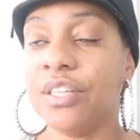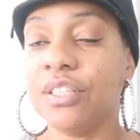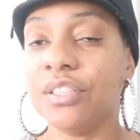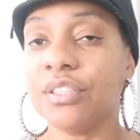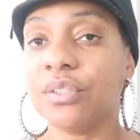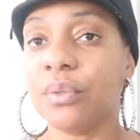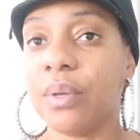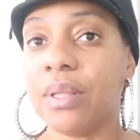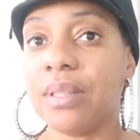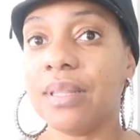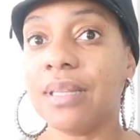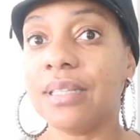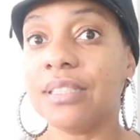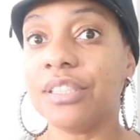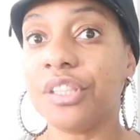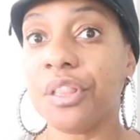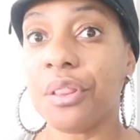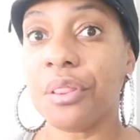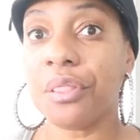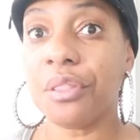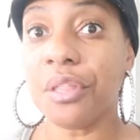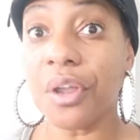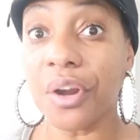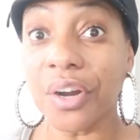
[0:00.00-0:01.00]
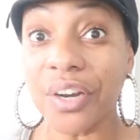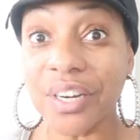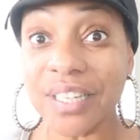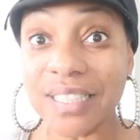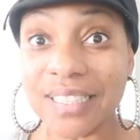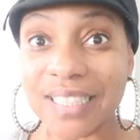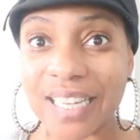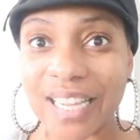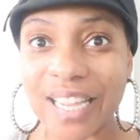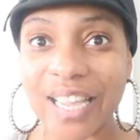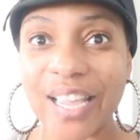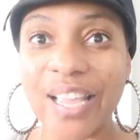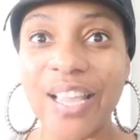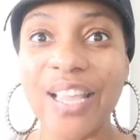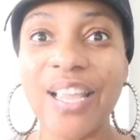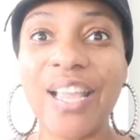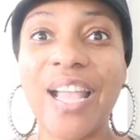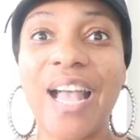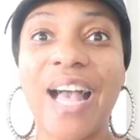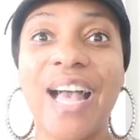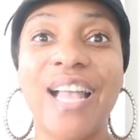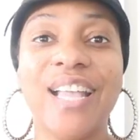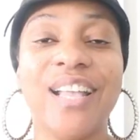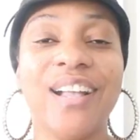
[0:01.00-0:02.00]
So on the third
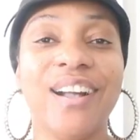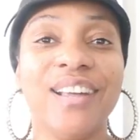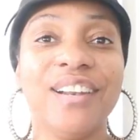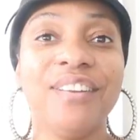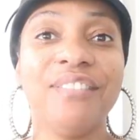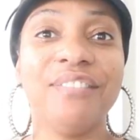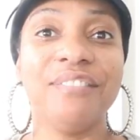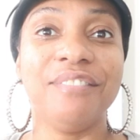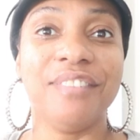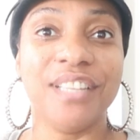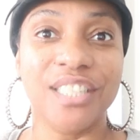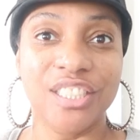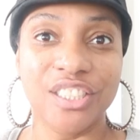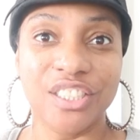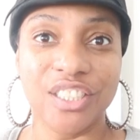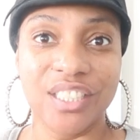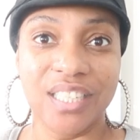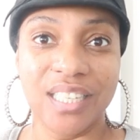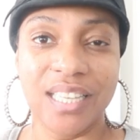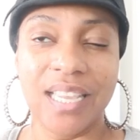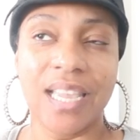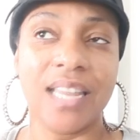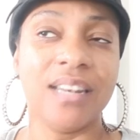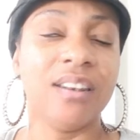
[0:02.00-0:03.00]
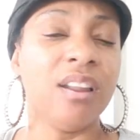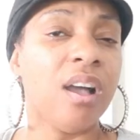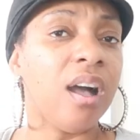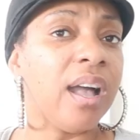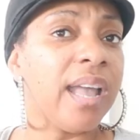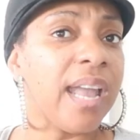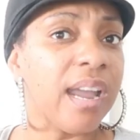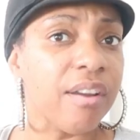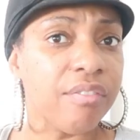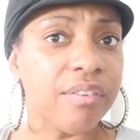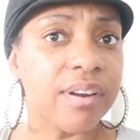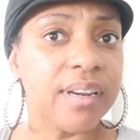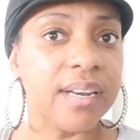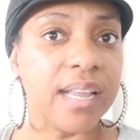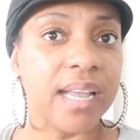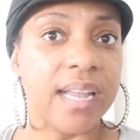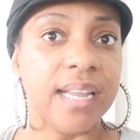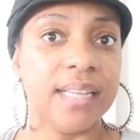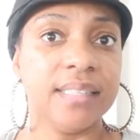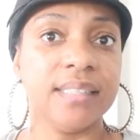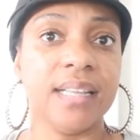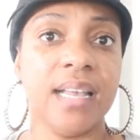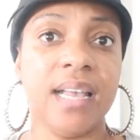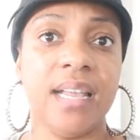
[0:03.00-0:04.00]
day I got a vision again. Not every
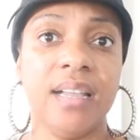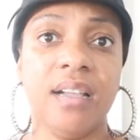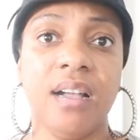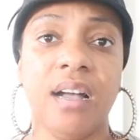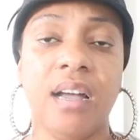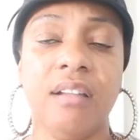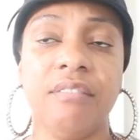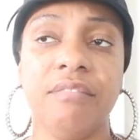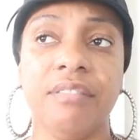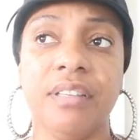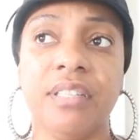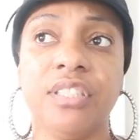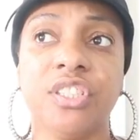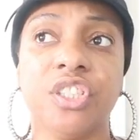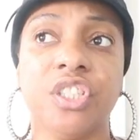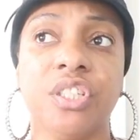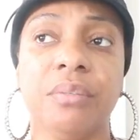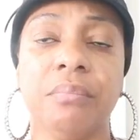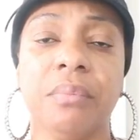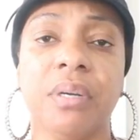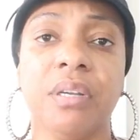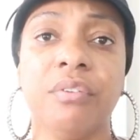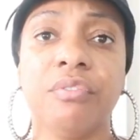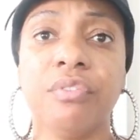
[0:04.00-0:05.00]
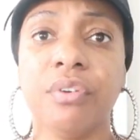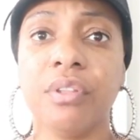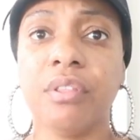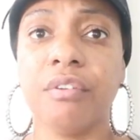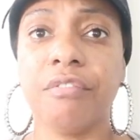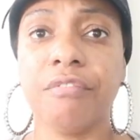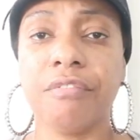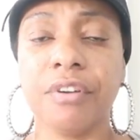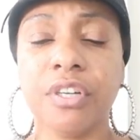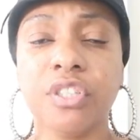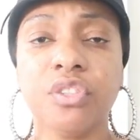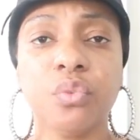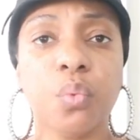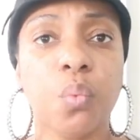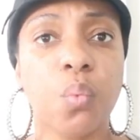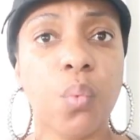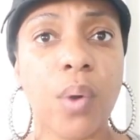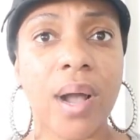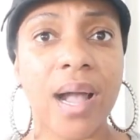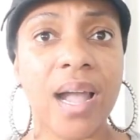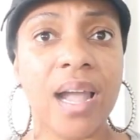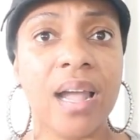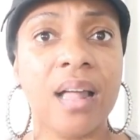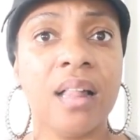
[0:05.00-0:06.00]
night I got vision, but for the first
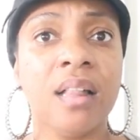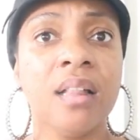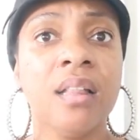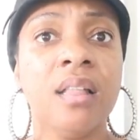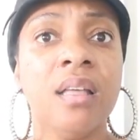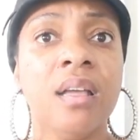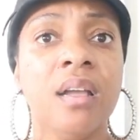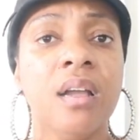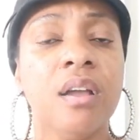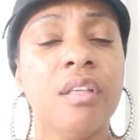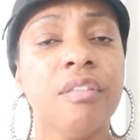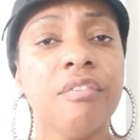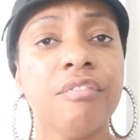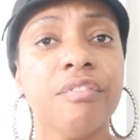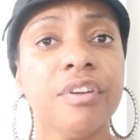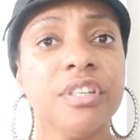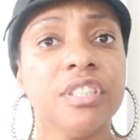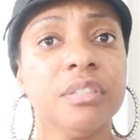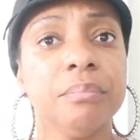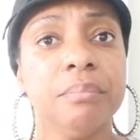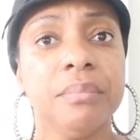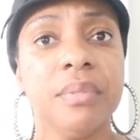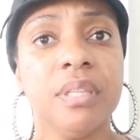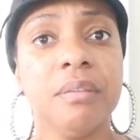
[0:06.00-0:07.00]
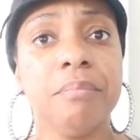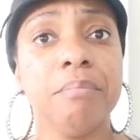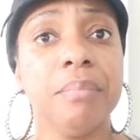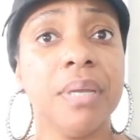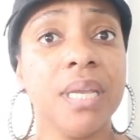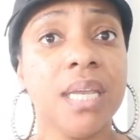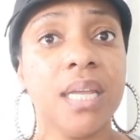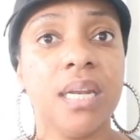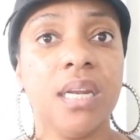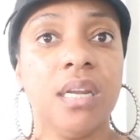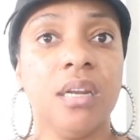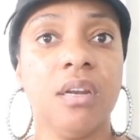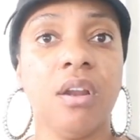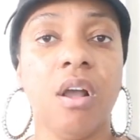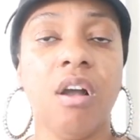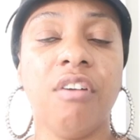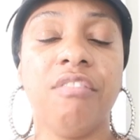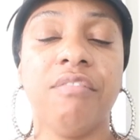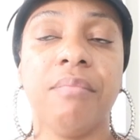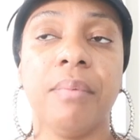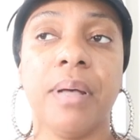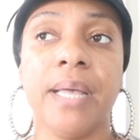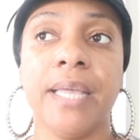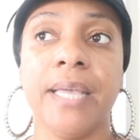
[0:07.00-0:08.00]
while, the beginning
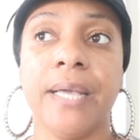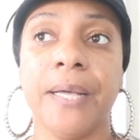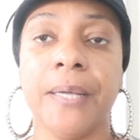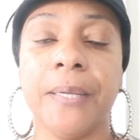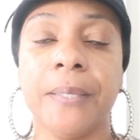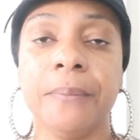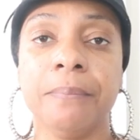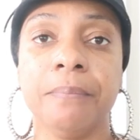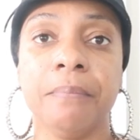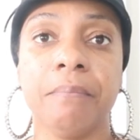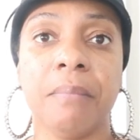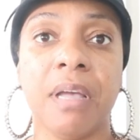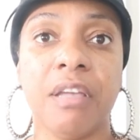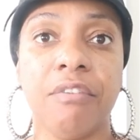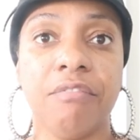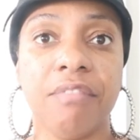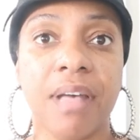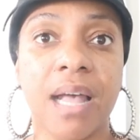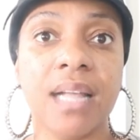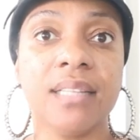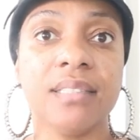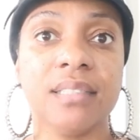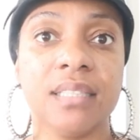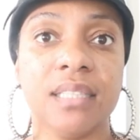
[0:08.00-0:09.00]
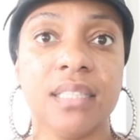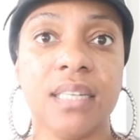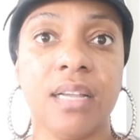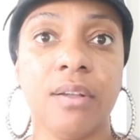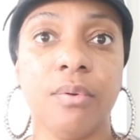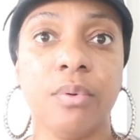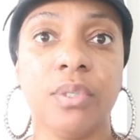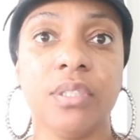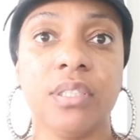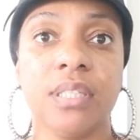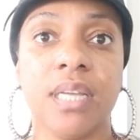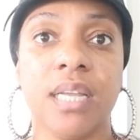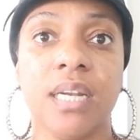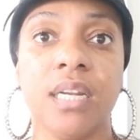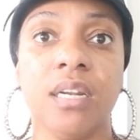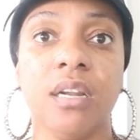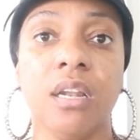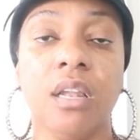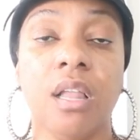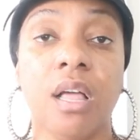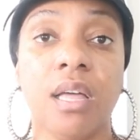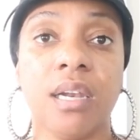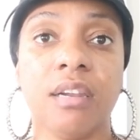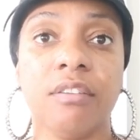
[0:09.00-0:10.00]
of my my fasting, I was getting
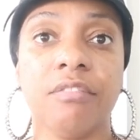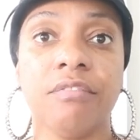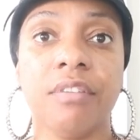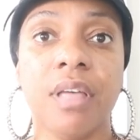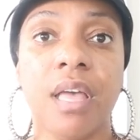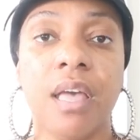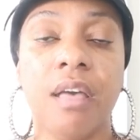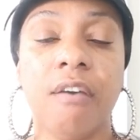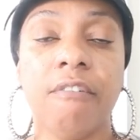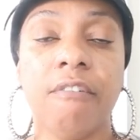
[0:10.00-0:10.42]
a lot of